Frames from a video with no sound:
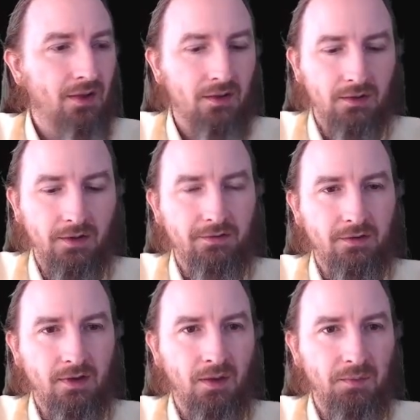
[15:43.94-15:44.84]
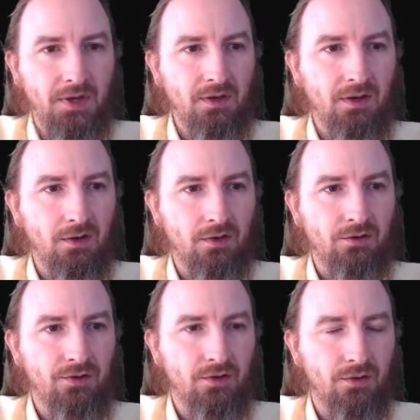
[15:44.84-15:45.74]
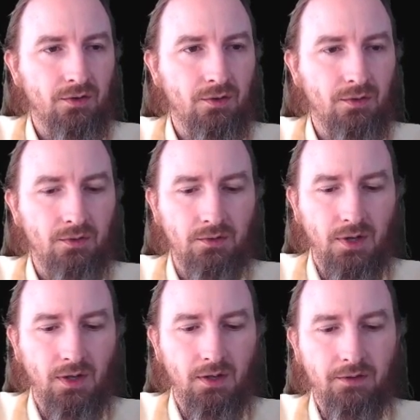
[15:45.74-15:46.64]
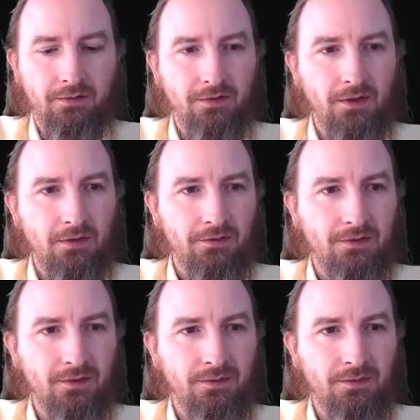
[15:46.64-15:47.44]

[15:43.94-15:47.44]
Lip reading: Let's come in here to 6.